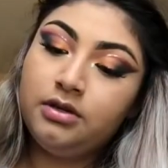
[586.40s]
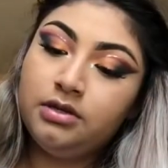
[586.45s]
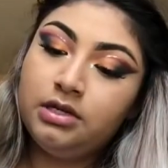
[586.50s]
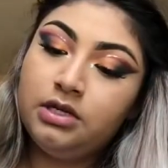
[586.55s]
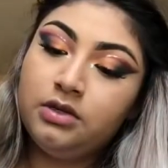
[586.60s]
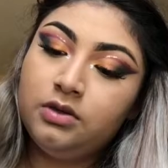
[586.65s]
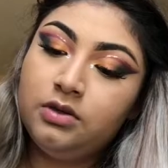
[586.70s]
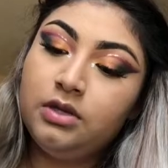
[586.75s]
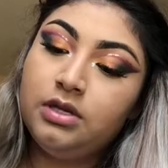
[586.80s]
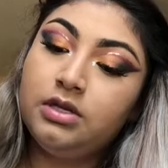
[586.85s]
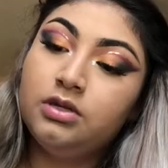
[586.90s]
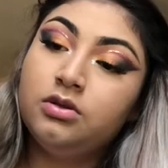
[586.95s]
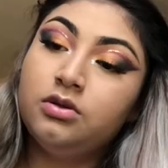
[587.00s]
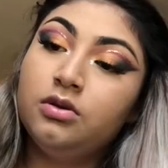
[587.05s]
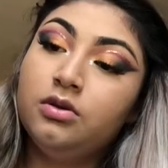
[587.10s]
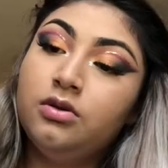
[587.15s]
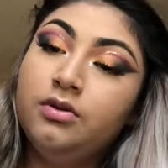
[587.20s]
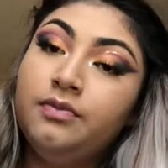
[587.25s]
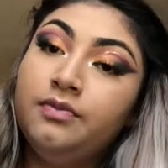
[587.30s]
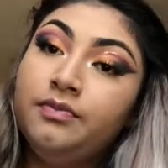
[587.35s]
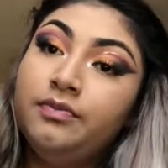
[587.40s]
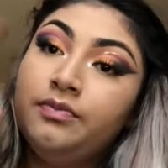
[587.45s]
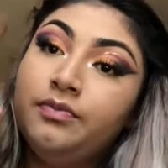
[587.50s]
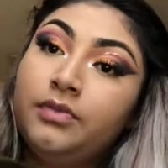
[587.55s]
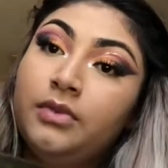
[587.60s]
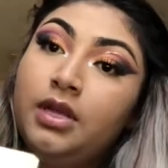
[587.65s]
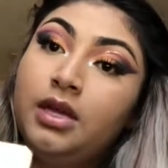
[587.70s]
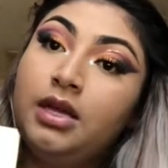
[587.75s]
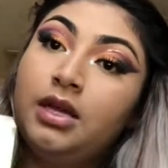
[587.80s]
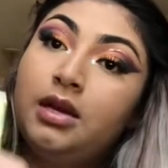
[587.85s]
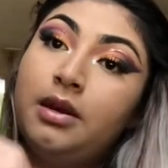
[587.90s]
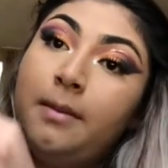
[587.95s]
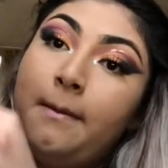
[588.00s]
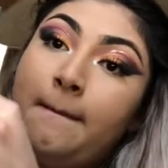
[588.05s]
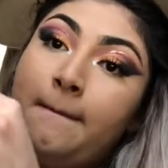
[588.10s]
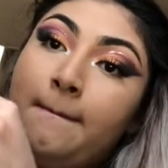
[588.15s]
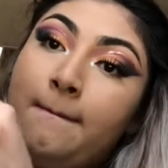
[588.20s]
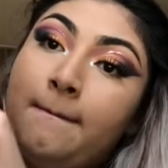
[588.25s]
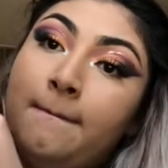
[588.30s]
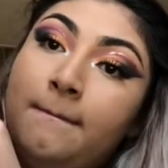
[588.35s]
usando esto. And
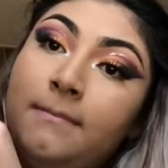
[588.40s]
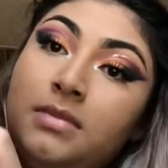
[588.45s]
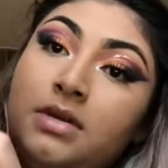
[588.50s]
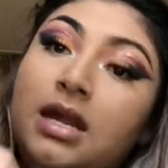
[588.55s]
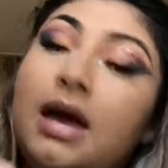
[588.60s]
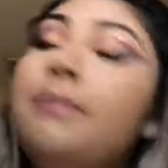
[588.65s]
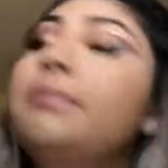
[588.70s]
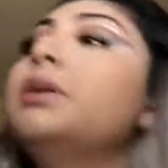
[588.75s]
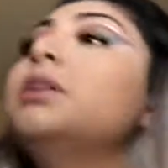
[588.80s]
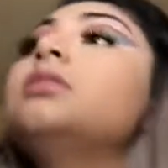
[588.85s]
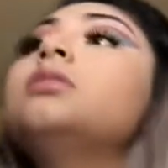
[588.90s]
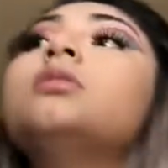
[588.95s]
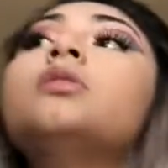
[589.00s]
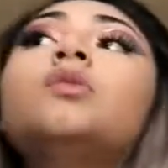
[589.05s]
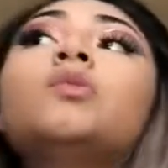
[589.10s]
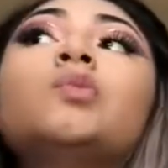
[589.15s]
tap it.